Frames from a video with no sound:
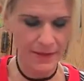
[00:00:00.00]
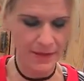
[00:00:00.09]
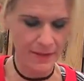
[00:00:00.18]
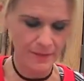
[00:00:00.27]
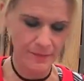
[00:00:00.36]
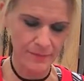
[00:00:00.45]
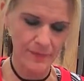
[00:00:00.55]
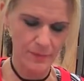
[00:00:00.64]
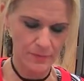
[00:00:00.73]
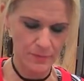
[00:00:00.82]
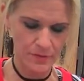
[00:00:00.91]
Yeah,
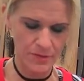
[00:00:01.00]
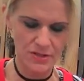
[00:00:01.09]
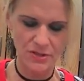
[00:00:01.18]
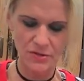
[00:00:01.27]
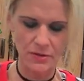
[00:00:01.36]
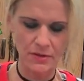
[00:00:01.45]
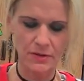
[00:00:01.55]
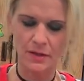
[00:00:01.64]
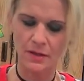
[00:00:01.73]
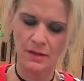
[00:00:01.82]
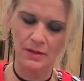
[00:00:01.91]
we'll just sort
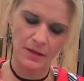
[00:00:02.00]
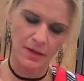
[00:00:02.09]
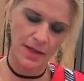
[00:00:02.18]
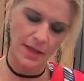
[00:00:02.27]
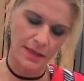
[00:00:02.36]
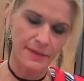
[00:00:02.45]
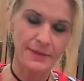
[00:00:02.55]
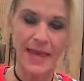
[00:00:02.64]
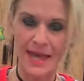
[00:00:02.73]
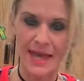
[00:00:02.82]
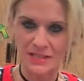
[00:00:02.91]
the
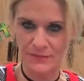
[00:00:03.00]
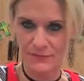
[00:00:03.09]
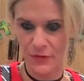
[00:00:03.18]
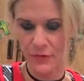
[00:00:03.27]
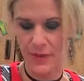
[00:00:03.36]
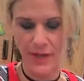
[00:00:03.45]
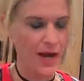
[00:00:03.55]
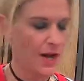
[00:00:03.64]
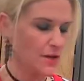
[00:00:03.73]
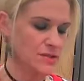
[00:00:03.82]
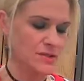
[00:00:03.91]
last few that
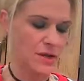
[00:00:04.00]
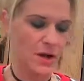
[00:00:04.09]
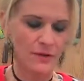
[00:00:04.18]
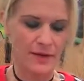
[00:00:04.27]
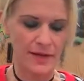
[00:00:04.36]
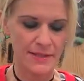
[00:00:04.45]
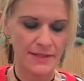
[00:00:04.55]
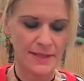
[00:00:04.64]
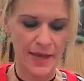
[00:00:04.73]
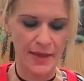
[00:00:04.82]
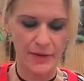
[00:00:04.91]
aren't already
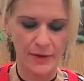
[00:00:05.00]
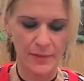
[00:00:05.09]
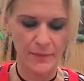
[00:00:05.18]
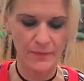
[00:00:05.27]
together.